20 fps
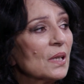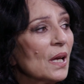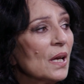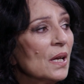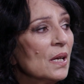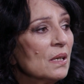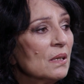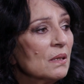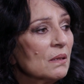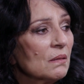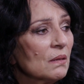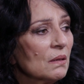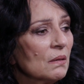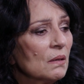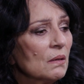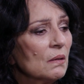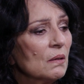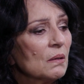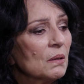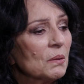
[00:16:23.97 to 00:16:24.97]
And
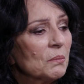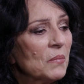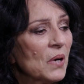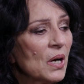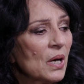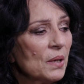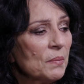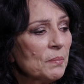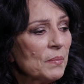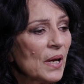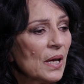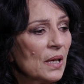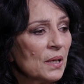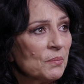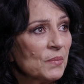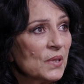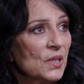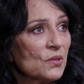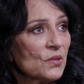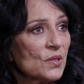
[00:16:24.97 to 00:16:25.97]
my
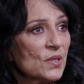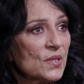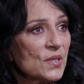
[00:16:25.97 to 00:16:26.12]
parliamentary